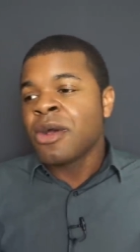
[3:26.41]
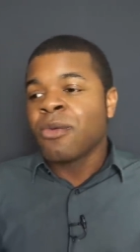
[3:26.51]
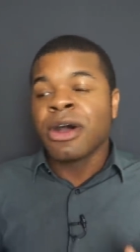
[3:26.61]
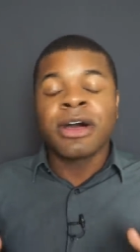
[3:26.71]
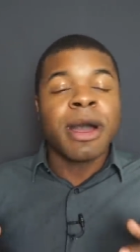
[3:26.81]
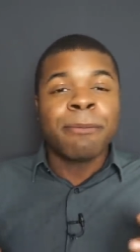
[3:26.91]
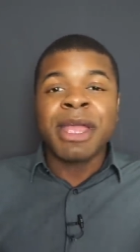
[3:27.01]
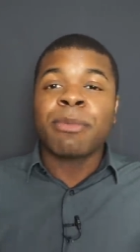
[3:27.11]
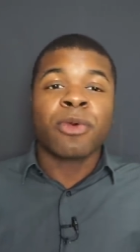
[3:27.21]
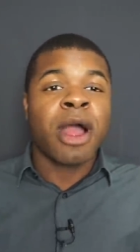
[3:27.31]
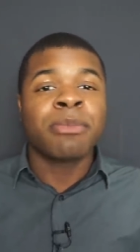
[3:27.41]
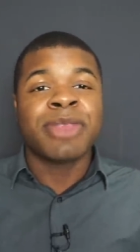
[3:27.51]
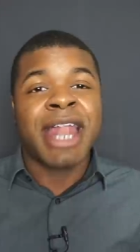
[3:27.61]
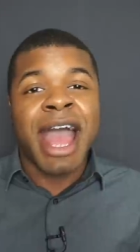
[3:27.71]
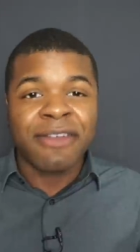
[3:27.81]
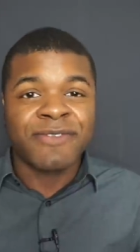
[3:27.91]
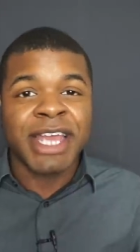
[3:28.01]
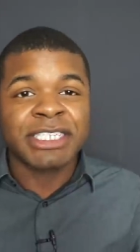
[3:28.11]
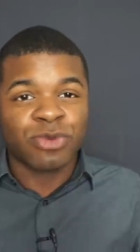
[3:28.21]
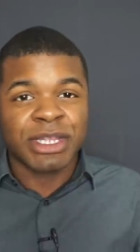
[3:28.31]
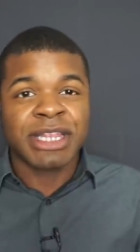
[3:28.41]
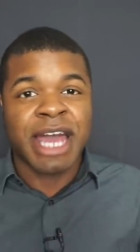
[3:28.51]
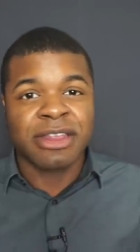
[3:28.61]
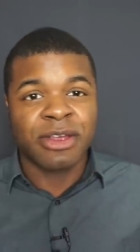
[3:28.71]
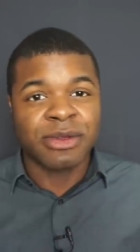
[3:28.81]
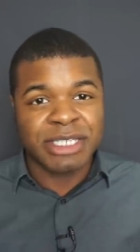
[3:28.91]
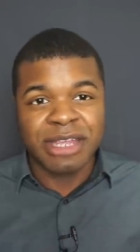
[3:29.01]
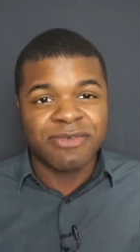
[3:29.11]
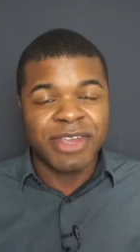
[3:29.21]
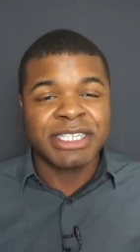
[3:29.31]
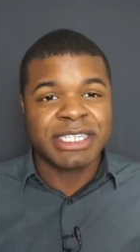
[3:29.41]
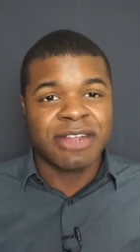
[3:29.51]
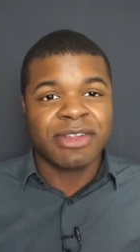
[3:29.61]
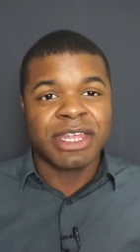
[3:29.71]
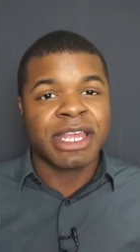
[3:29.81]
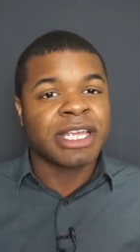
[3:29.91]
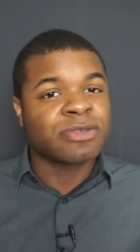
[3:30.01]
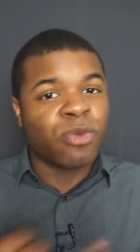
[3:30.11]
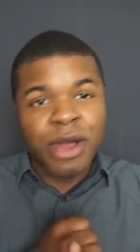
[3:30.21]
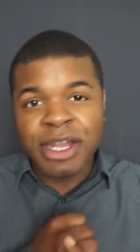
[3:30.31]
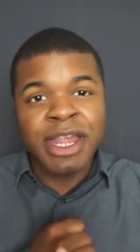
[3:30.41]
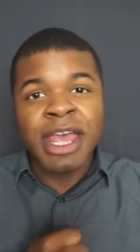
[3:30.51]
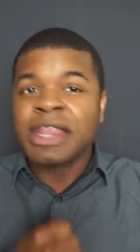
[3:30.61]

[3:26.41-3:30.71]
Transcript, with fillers: well a big problem that I faced with a lot of those events and everything is one